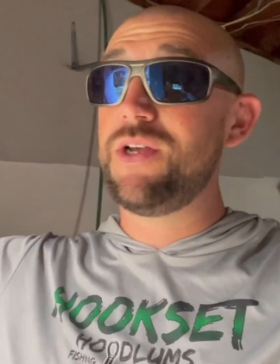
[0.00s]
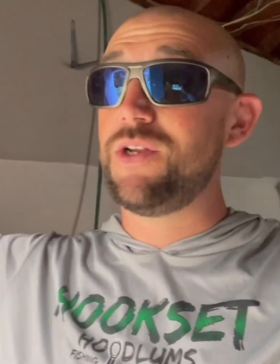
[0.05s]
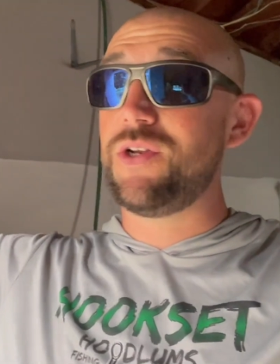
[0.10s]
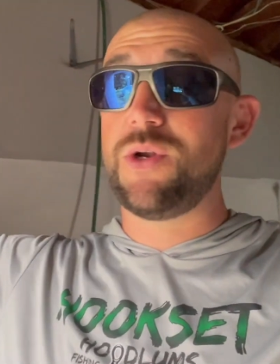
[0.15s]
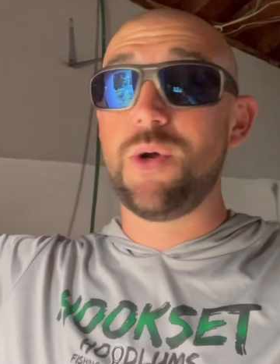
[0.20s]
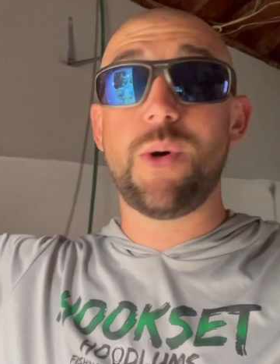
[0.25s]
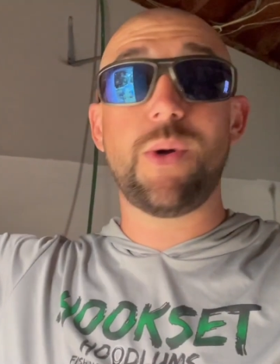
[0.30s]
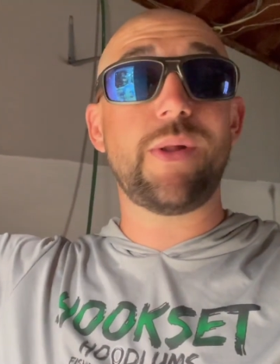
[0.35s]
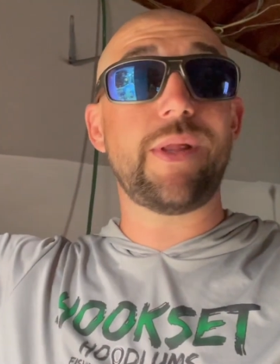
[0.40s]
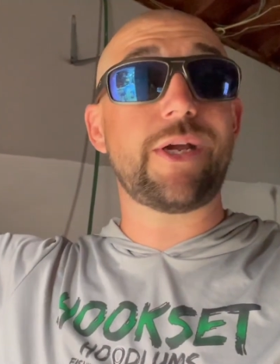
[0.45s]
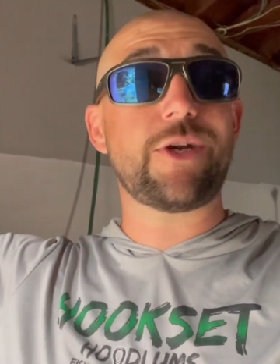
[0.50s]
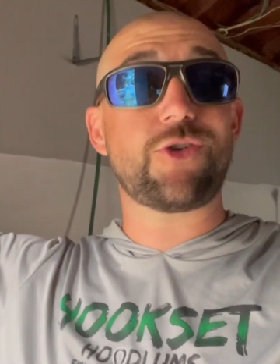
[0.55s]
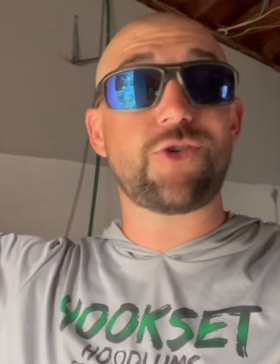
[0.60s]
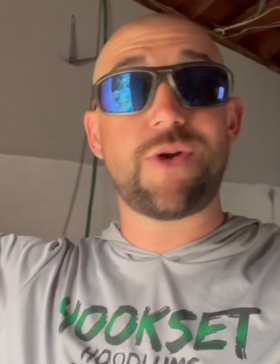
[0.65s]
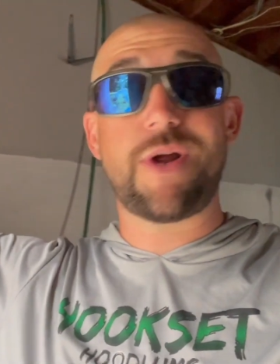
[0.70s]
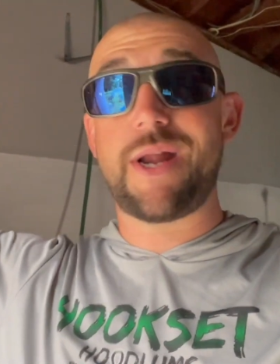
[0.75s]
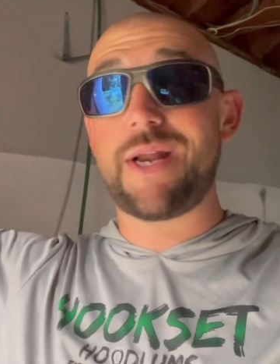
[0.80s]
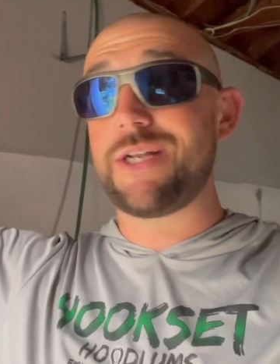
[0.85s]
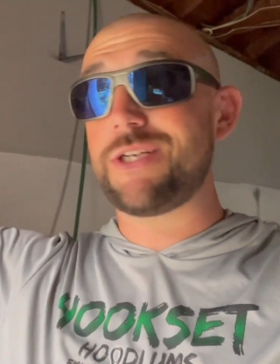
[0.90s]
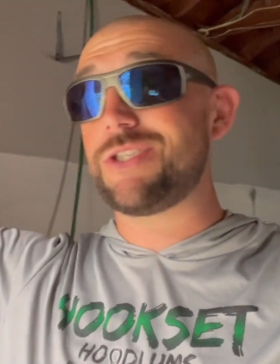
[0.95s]
No
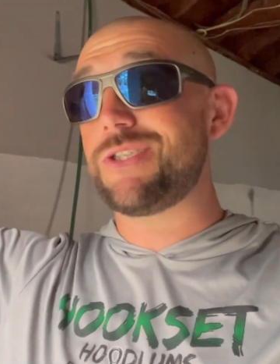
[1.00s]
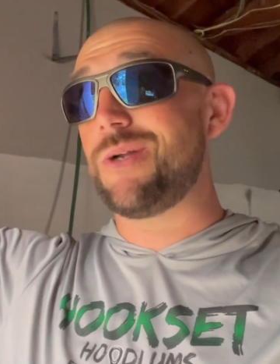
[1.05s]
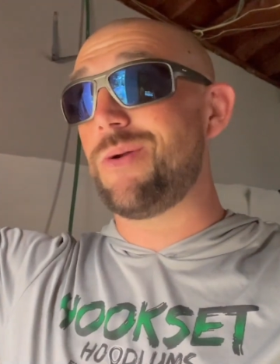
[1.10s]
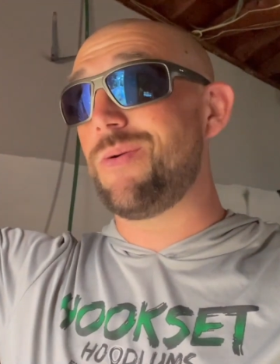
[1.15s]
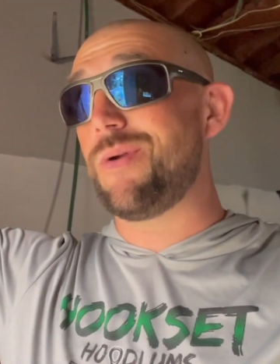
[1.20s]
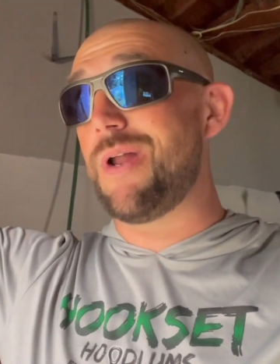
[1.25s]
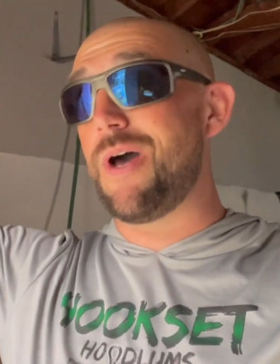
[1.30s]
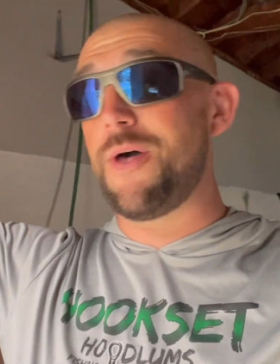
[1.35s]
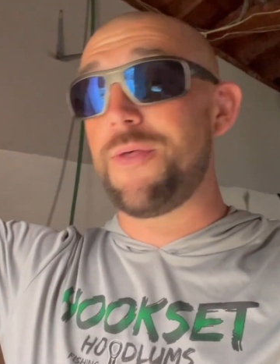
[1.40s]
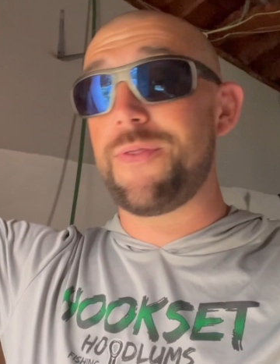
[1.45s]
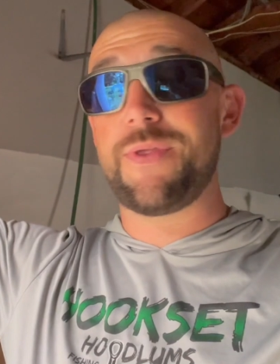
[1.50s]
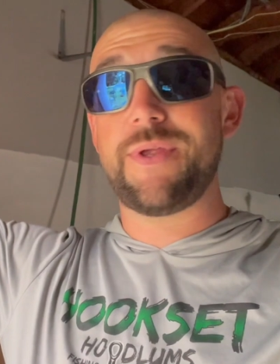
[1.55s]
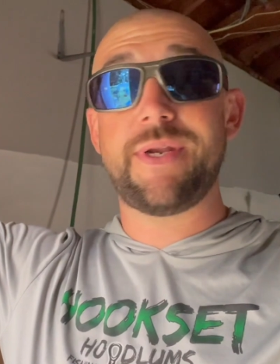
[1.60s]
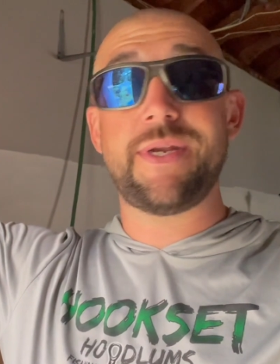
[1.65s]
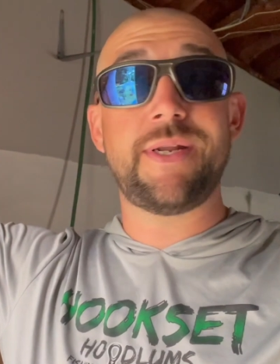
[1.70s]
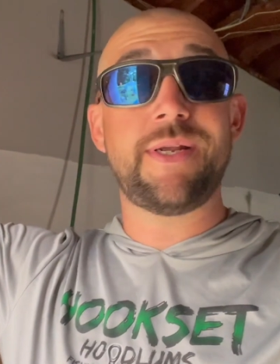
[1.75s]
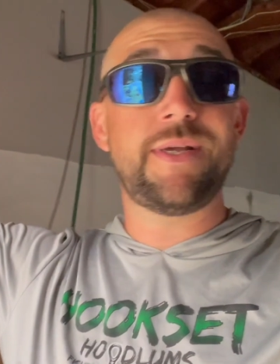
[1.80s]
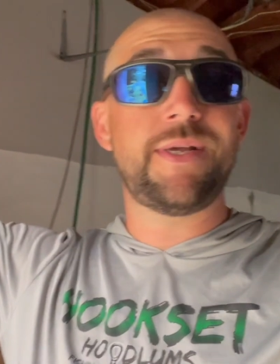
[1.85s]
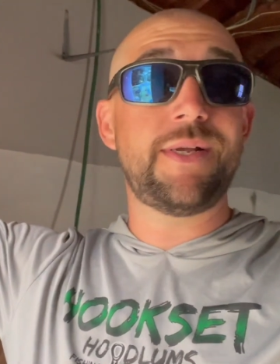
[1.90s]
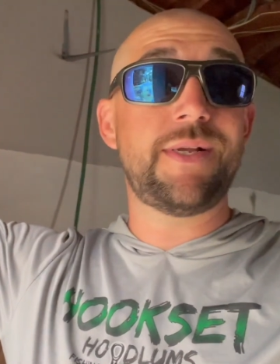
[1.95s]
electronics, no nothing,
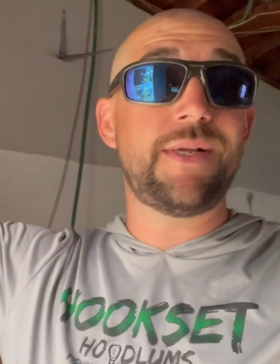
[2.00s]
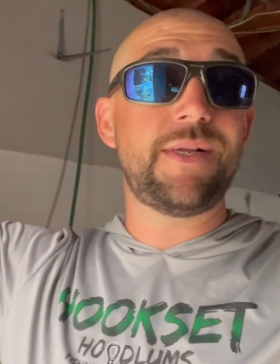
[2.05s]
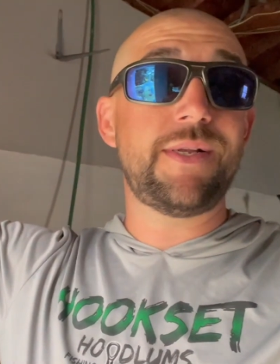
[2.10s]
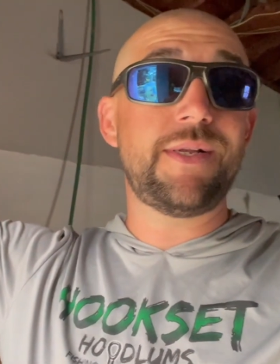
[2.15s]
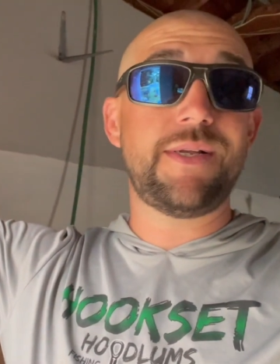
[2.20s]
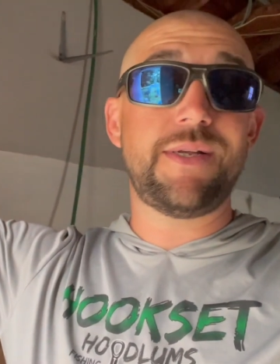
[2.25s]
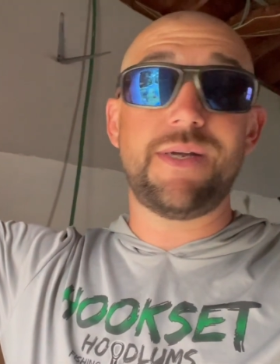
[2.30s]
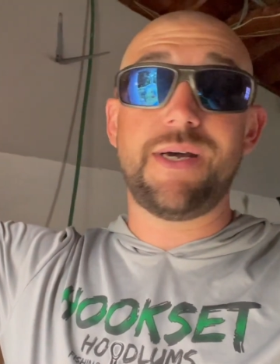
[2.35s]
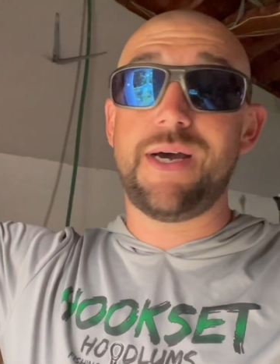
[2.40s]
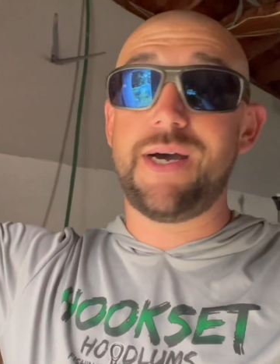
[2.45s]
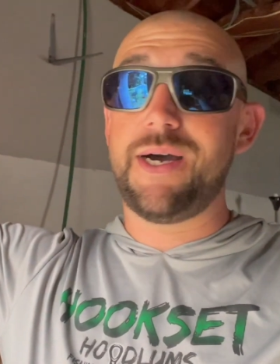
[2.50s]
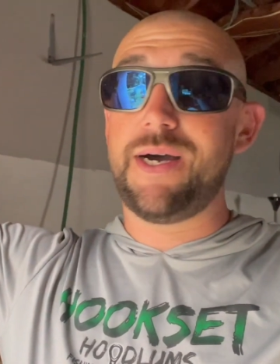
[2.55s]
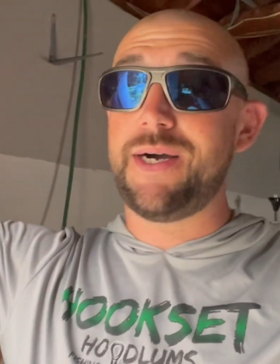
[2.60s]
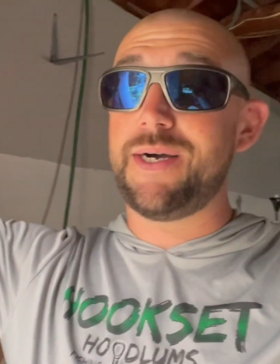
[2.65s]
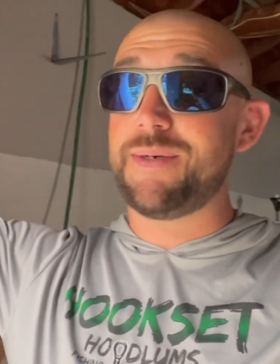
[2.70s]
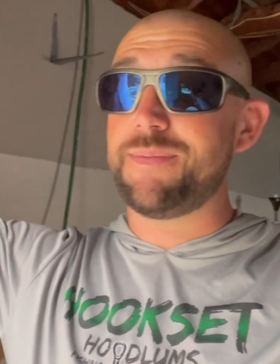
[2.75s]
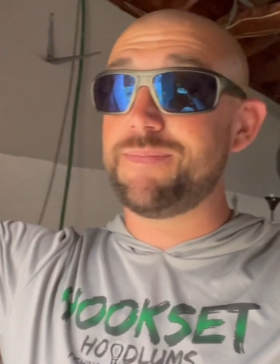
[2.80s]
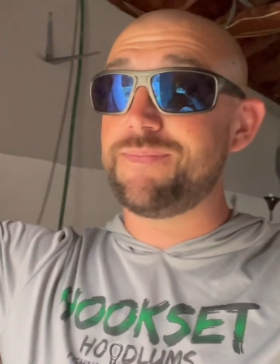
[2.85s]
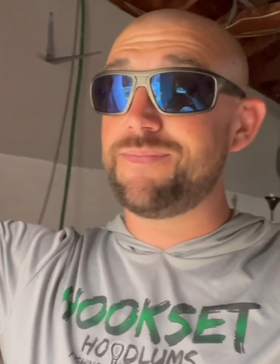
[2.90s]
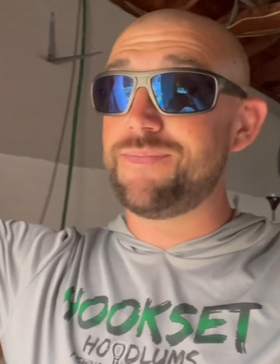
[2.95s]

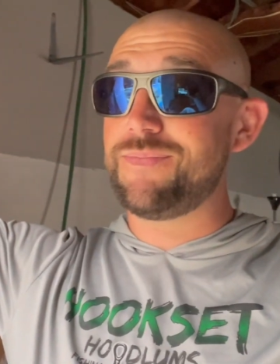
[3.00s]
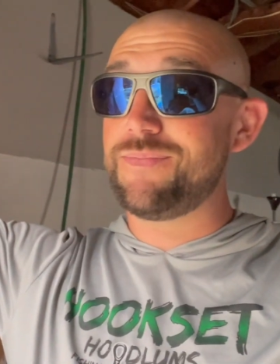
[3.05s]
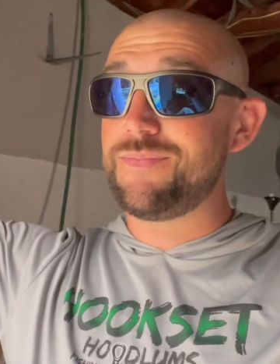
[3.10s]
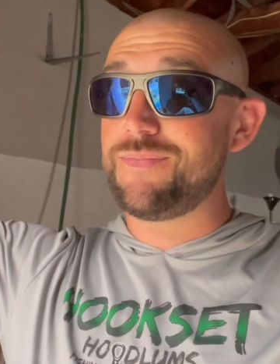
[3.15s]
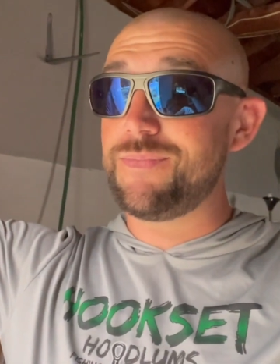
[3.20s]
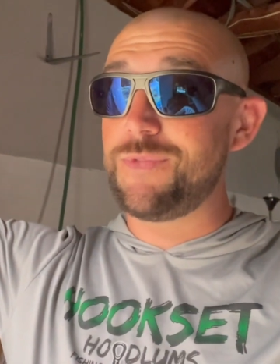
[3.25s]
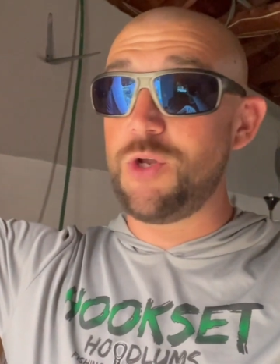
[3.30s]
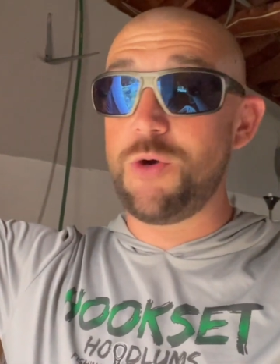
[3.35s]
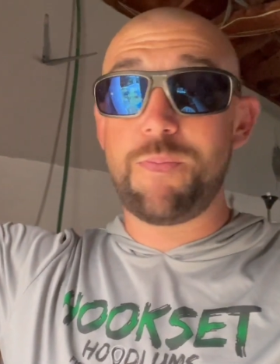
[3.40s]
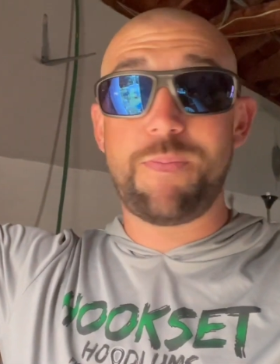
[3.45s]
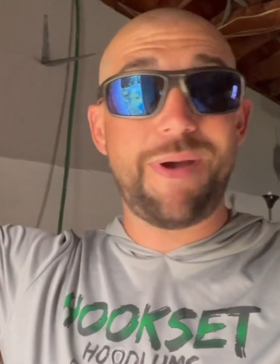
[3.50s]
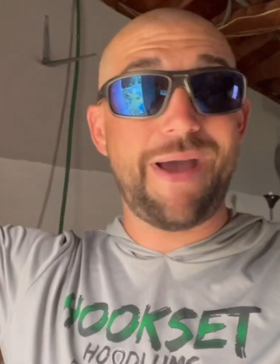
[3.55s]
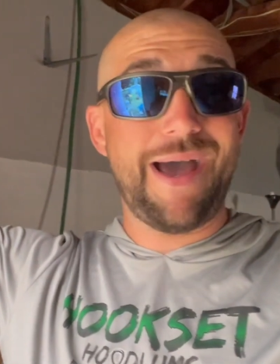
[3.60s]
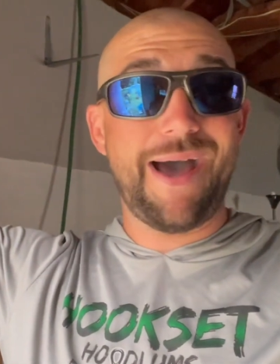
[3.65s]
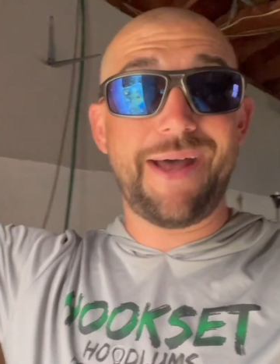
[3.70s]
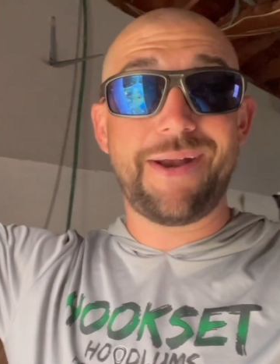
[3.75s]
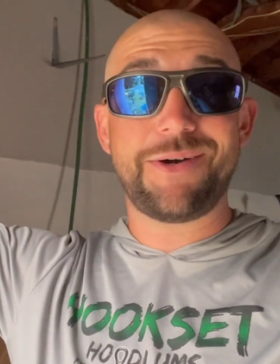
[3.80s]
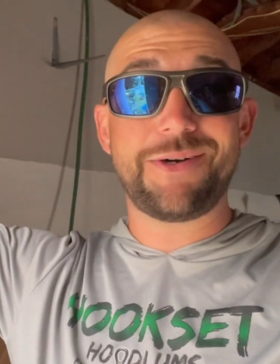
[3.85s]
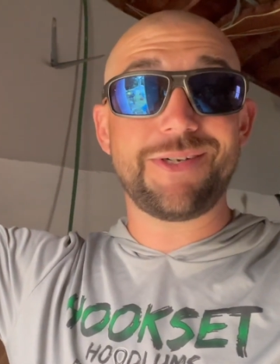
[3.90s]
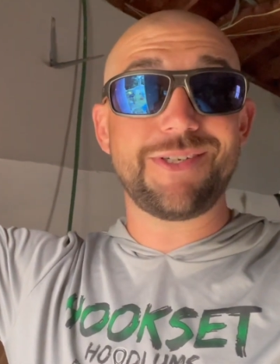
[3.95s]
no
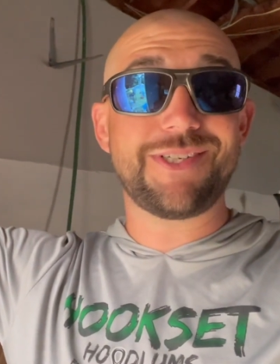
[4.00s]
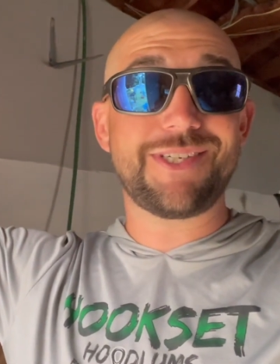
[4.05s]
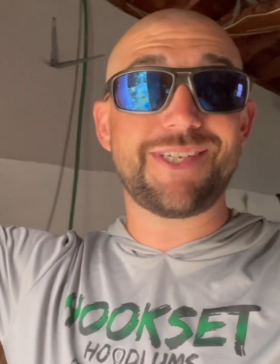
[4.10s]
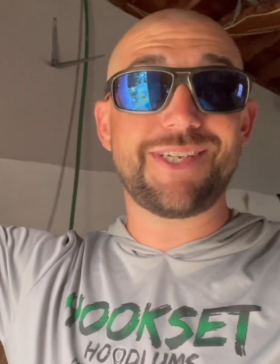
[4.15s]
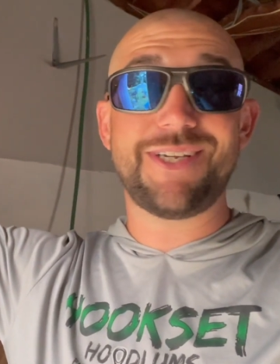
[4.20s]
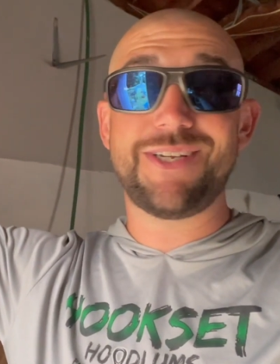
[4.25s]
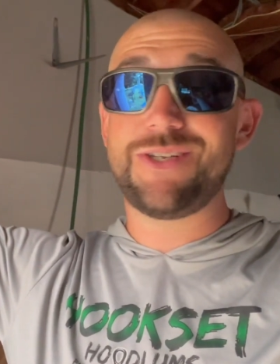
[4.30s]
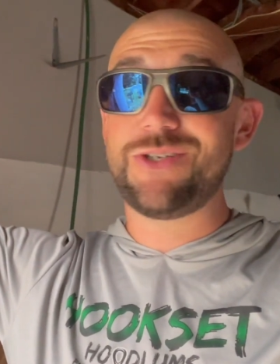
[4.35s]
patterns,